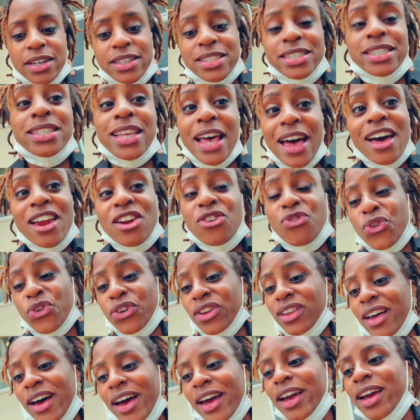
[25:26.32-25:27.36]
set
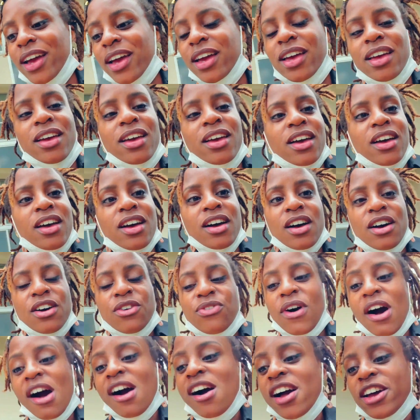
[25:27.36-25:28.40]
for like
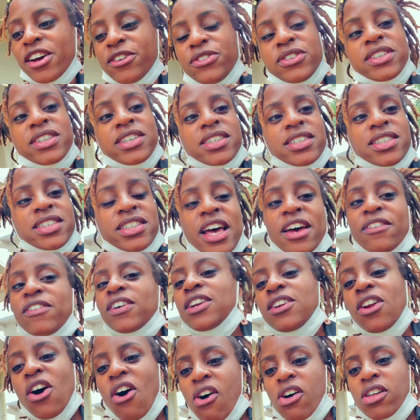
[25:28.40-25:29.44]
$5 to
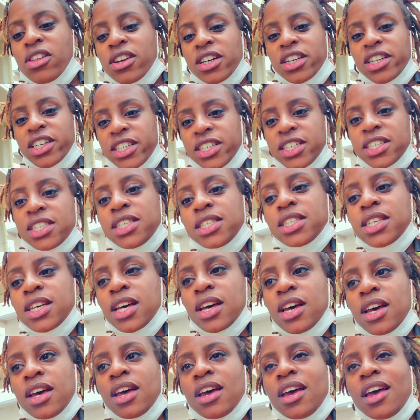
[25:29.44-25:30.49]
$7,
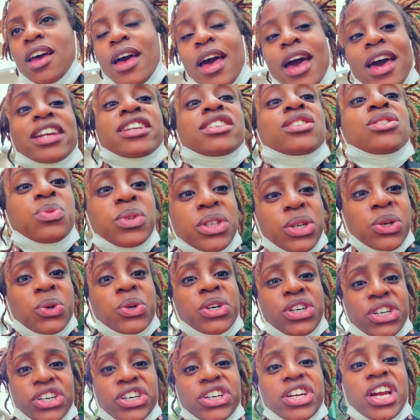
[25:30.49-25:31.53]
and it's
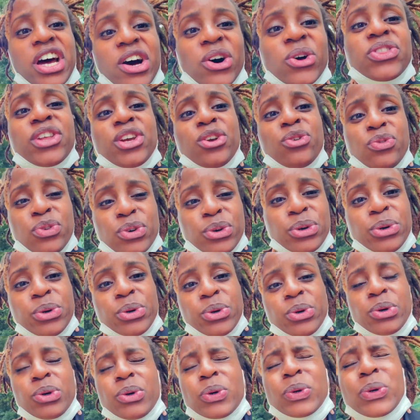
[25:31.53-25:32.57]
real good, healthy
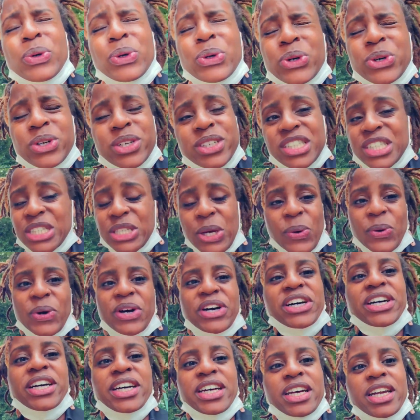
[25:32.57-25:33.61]
food. Ooh, so
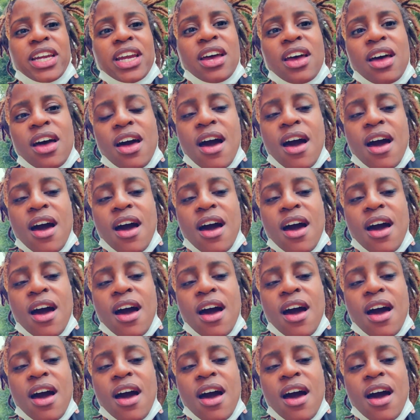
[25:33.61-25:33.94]
good.